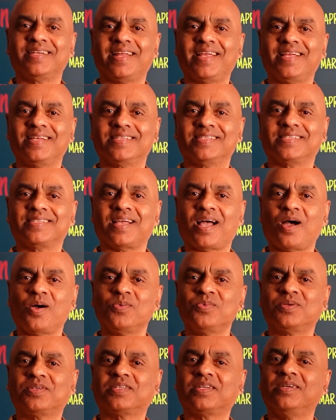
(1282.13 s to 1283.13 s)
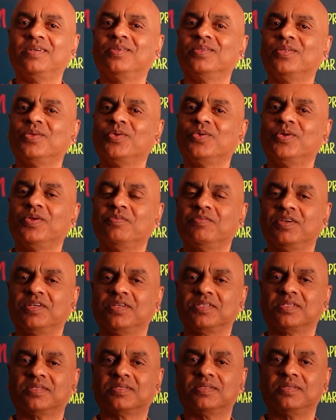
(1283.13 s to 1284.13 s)
rays out into the
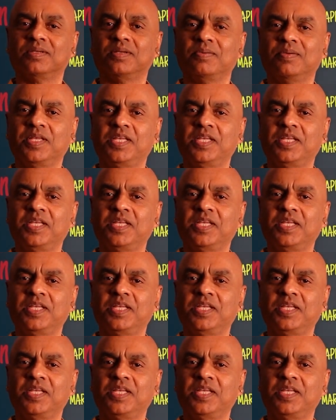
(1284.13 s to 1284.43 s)
universe.